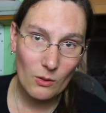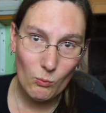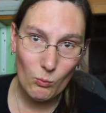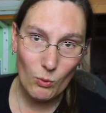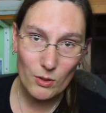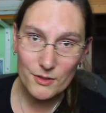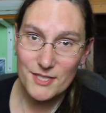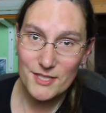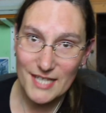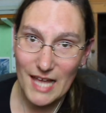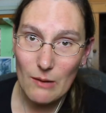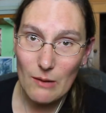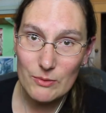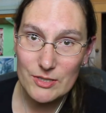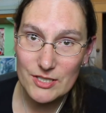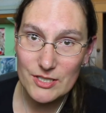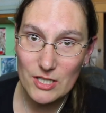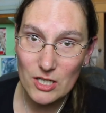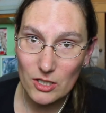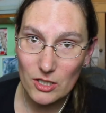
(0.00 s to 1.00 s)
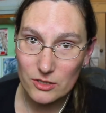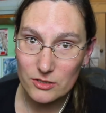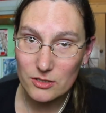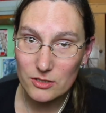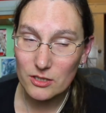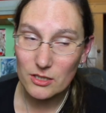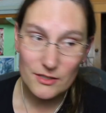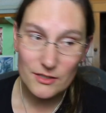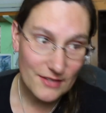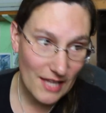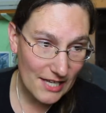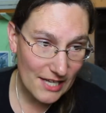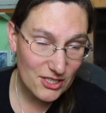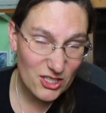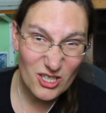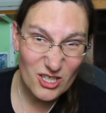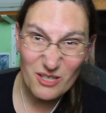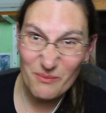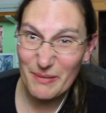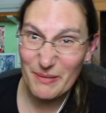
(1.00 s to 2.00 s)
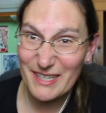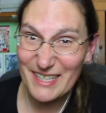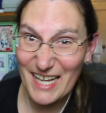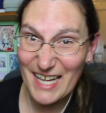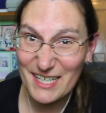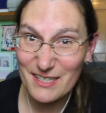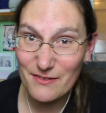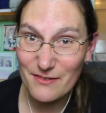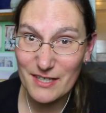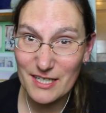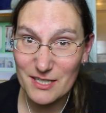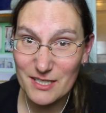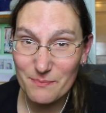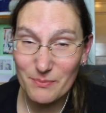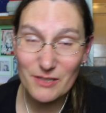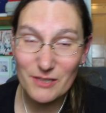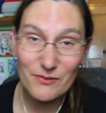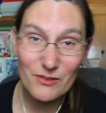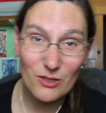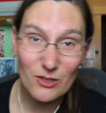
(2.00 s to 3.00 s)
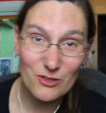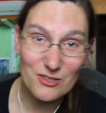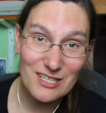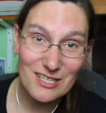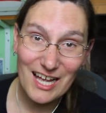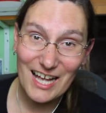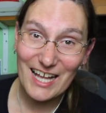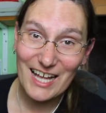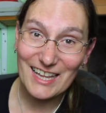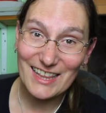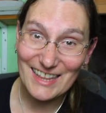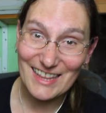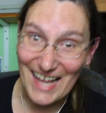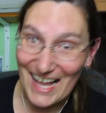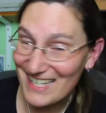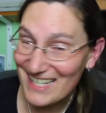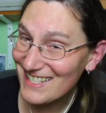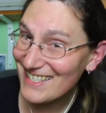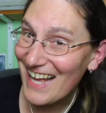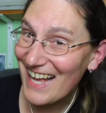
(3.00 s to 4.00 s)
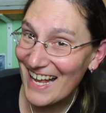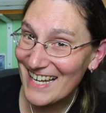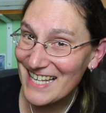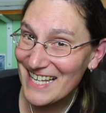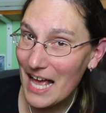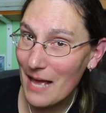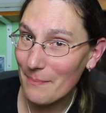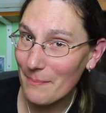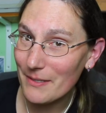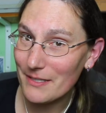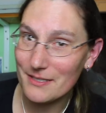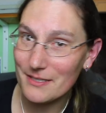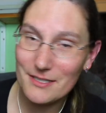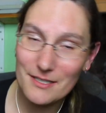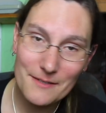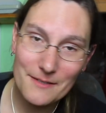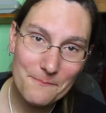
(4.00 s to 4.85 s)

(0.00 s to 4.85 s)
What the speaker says: once that was done, that should have been the end of things. But of course, last night happened.